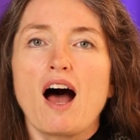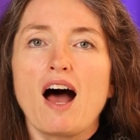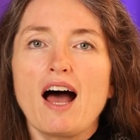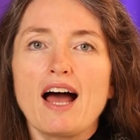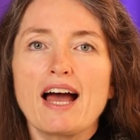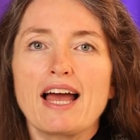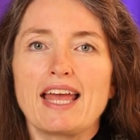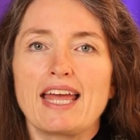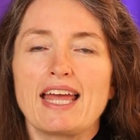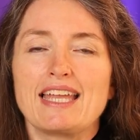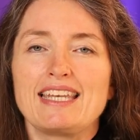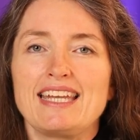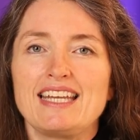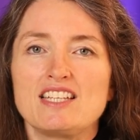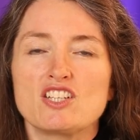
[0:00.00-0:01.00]
I
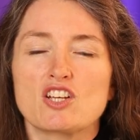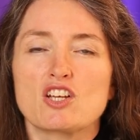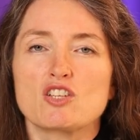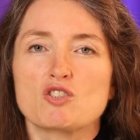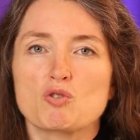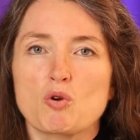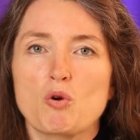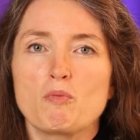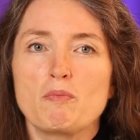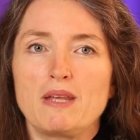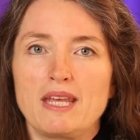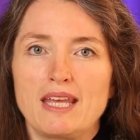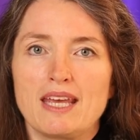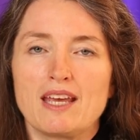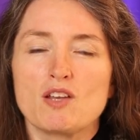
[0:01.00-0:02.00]
need to control
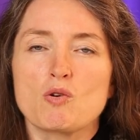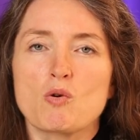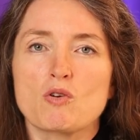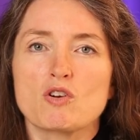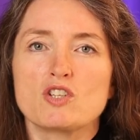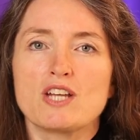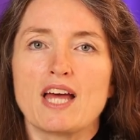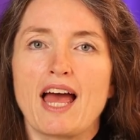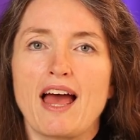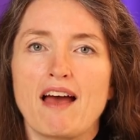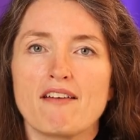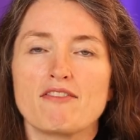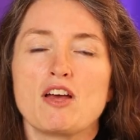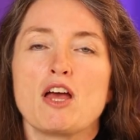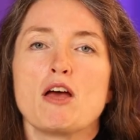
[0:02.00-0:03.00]
me in order to
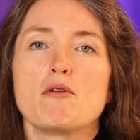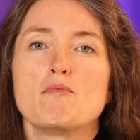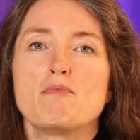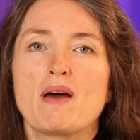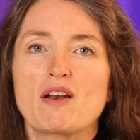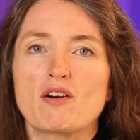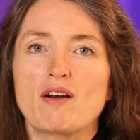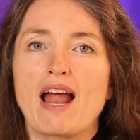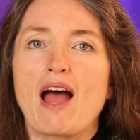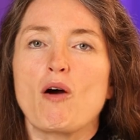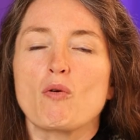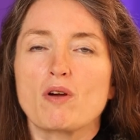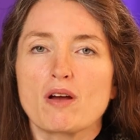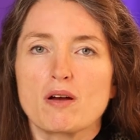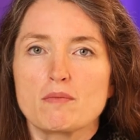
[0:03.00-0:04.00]
have better
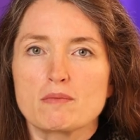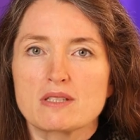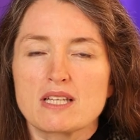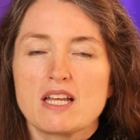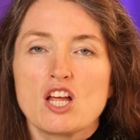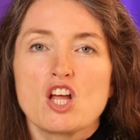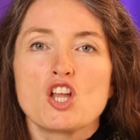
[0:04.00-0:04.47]
outcomes.